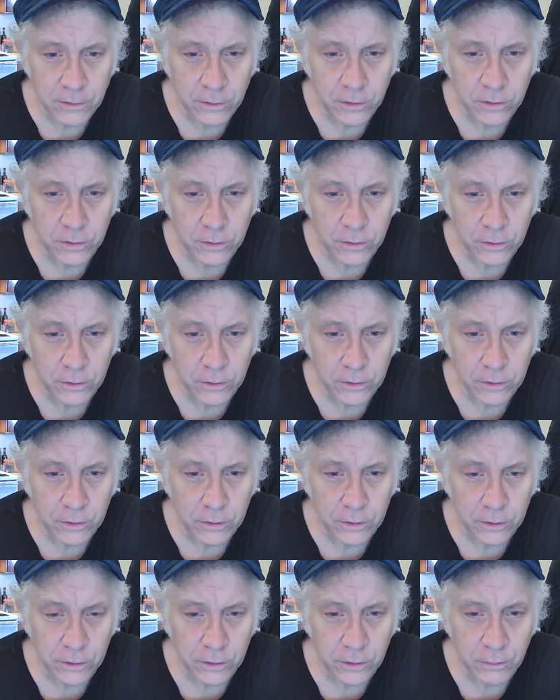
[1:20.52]
that
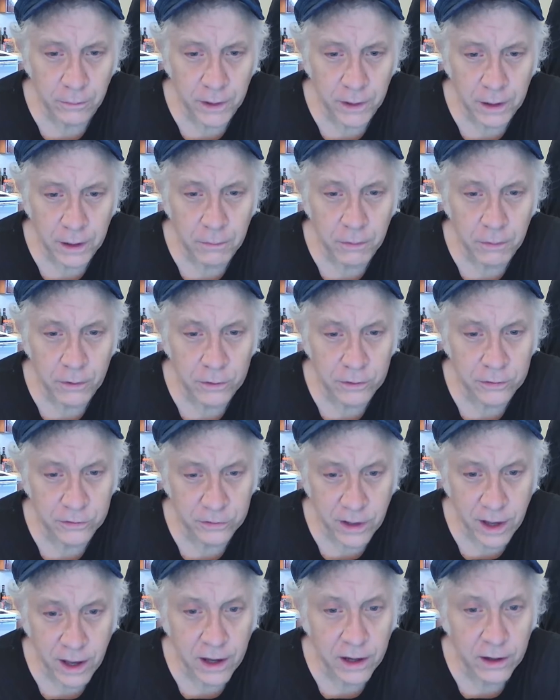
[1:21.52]
you're, and the people
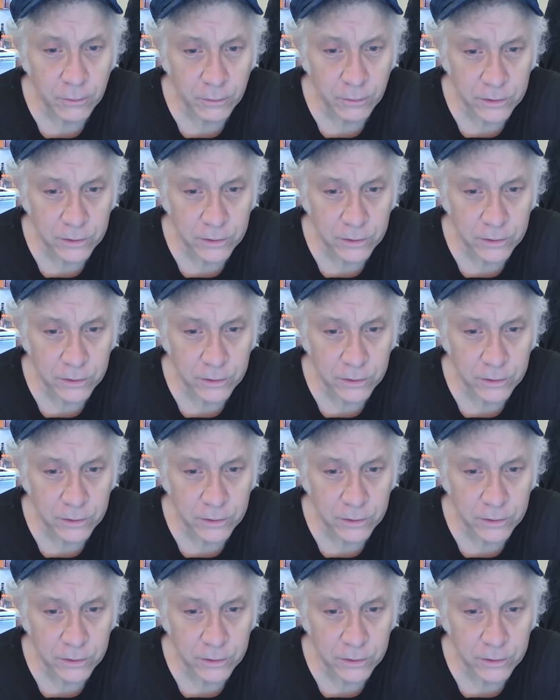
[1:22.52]
who say